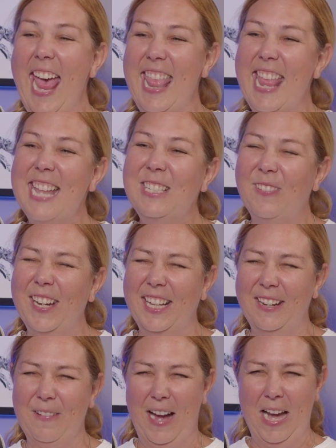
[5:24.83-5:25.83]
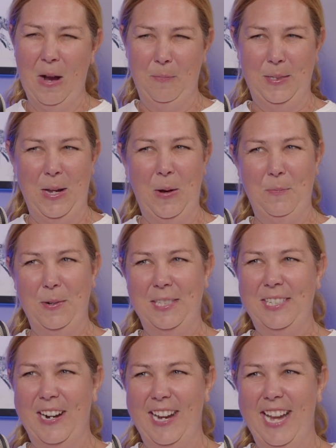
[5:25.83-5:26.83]
and that's really why Homes of Hope was
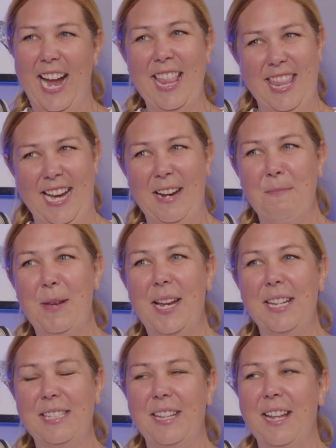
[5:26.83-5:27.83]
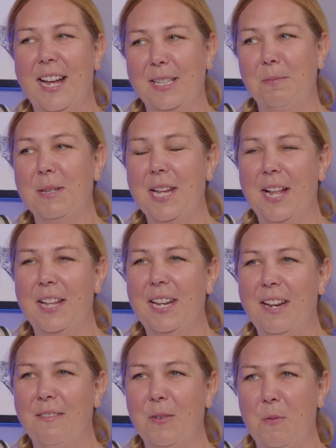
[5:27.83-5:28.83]
started, I think, yeah. because of the
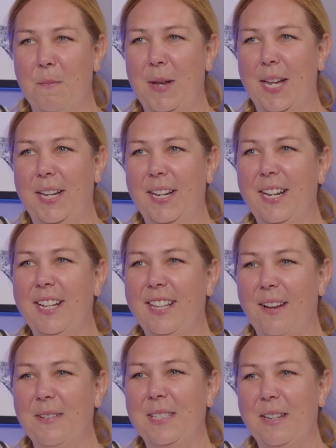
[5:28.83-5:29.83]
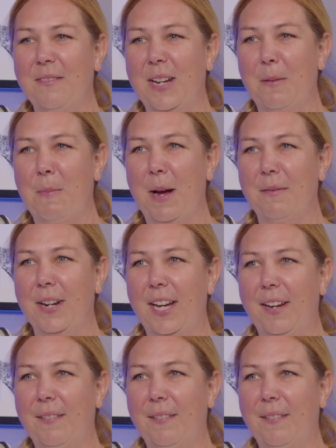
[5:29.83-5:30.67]
hospitality of a woman that was living in poverty.